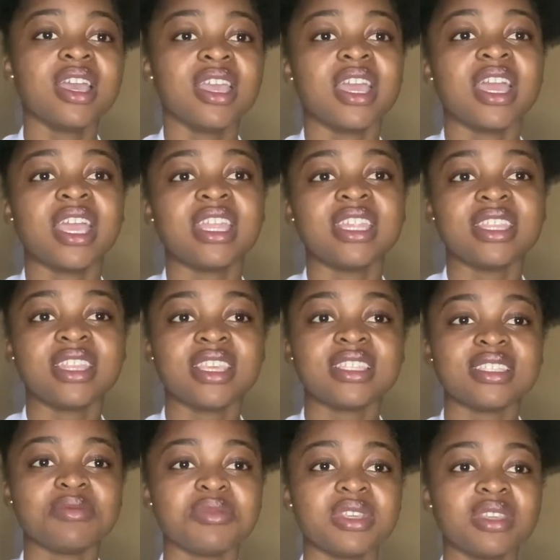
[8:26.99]
Yeah, I had a
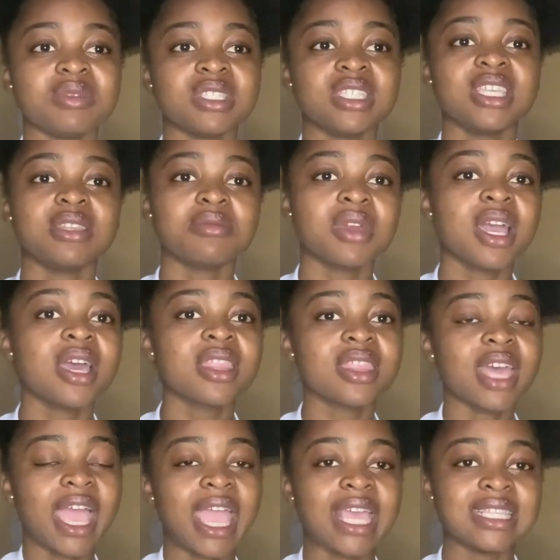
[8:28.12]
13 BMG. Then math,
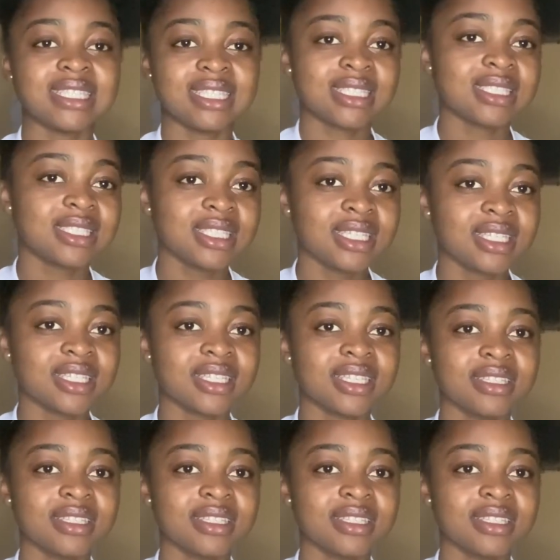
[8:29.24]
I had 16.